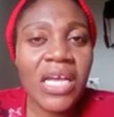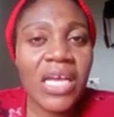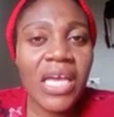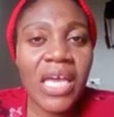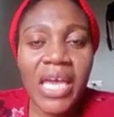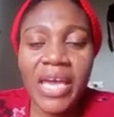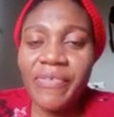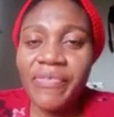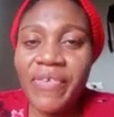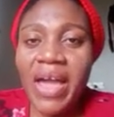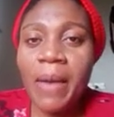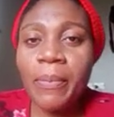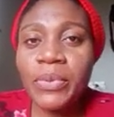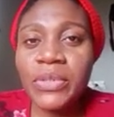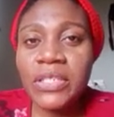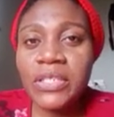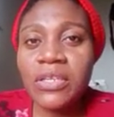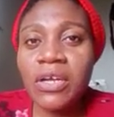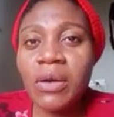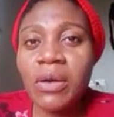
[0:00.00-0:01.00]
If you are
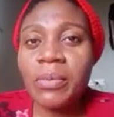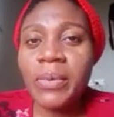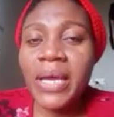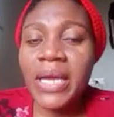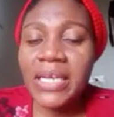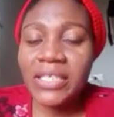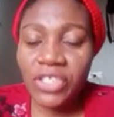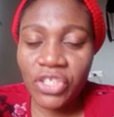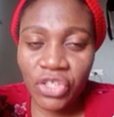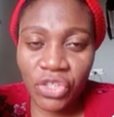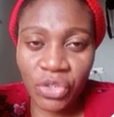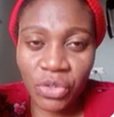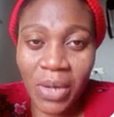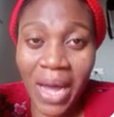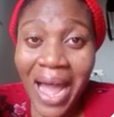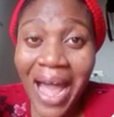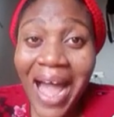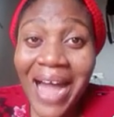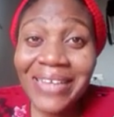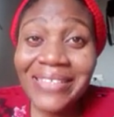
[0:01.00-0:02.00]
putting up gate, you should
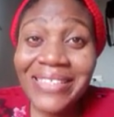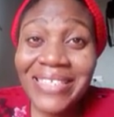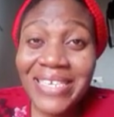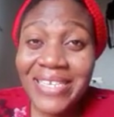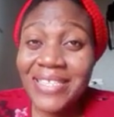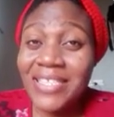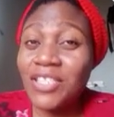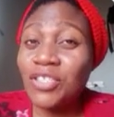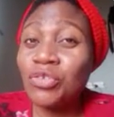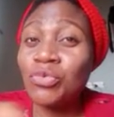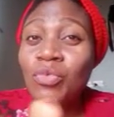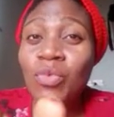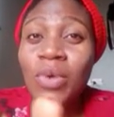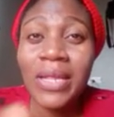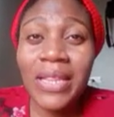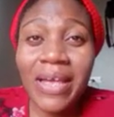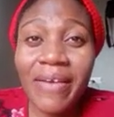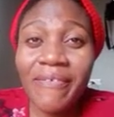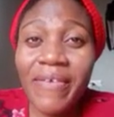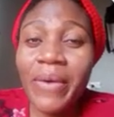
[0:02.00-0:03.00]
add it to
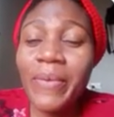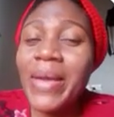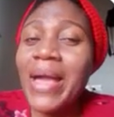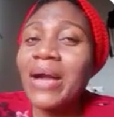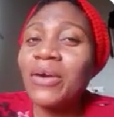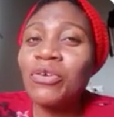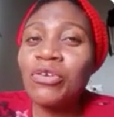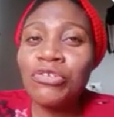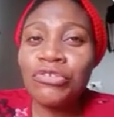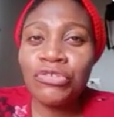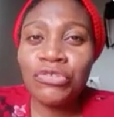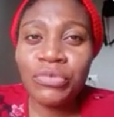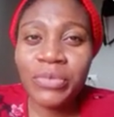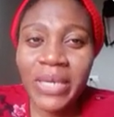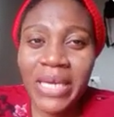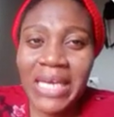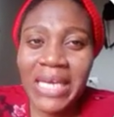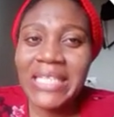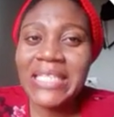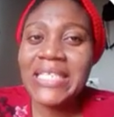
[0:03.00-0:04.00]
whatever we are going to
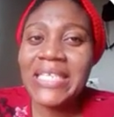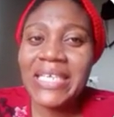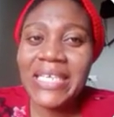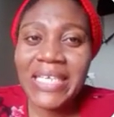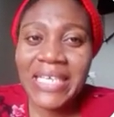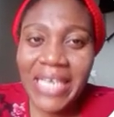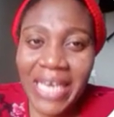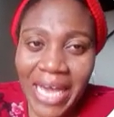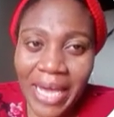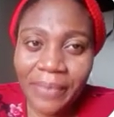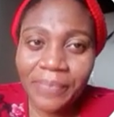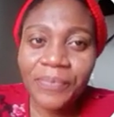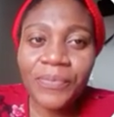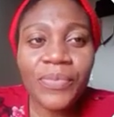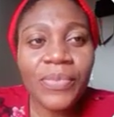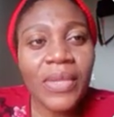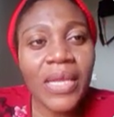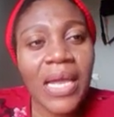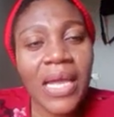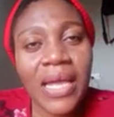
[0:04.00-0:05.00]
get here.
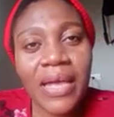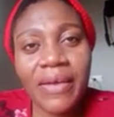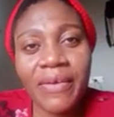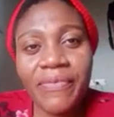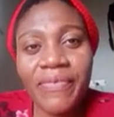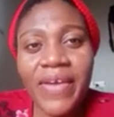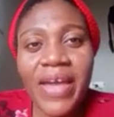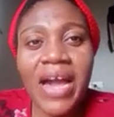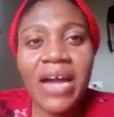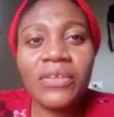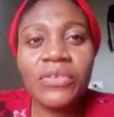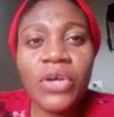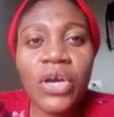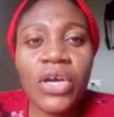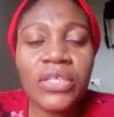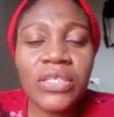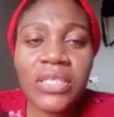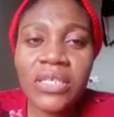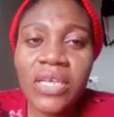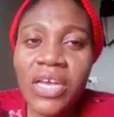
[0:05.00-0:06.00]

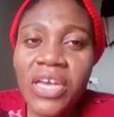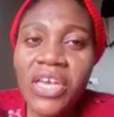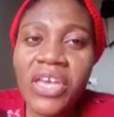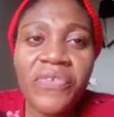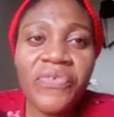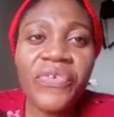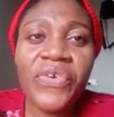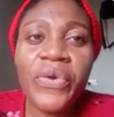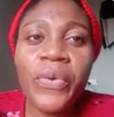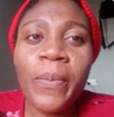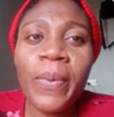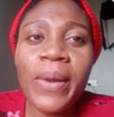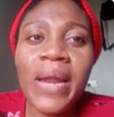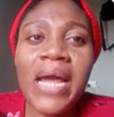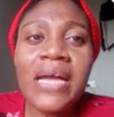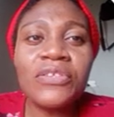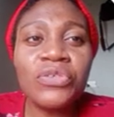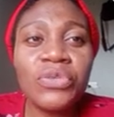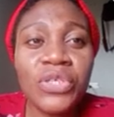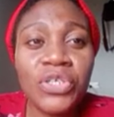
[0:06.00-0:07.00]
If you
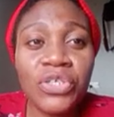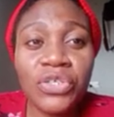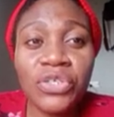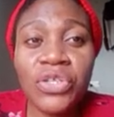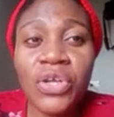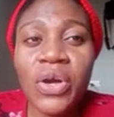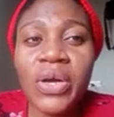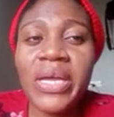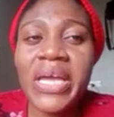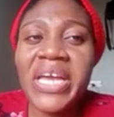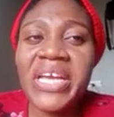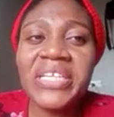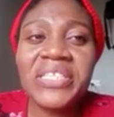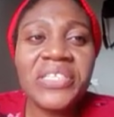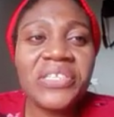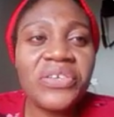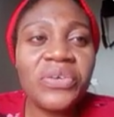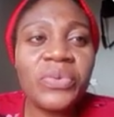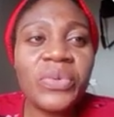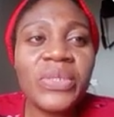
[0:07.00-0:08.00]
plan to install gates,
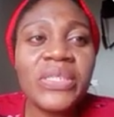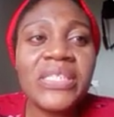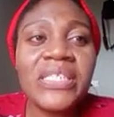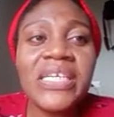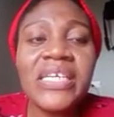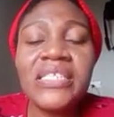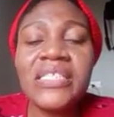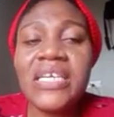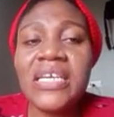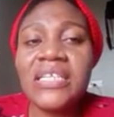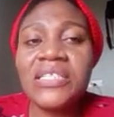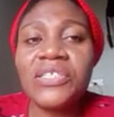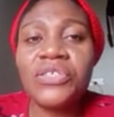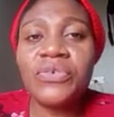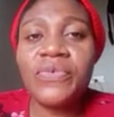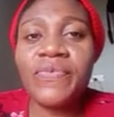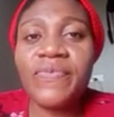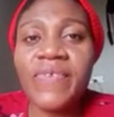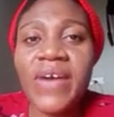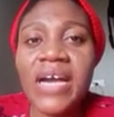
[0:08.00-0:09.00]
you will need to
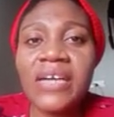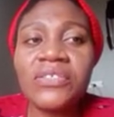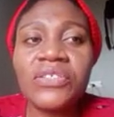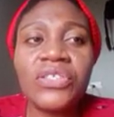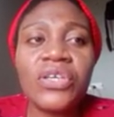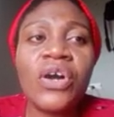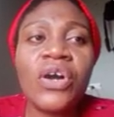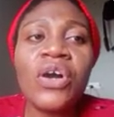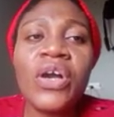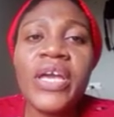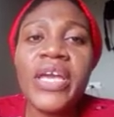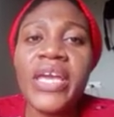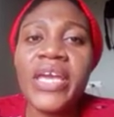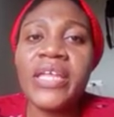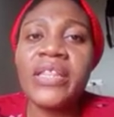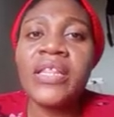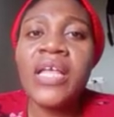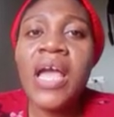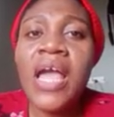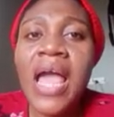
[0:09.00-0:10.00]
factor
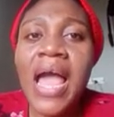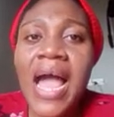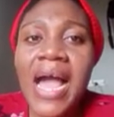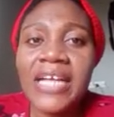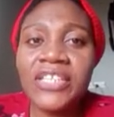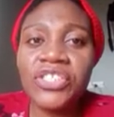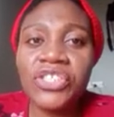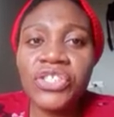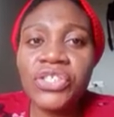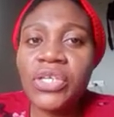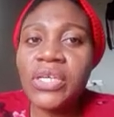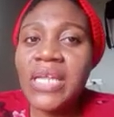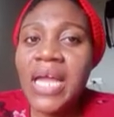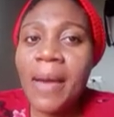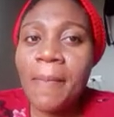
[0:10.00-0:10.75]
in additional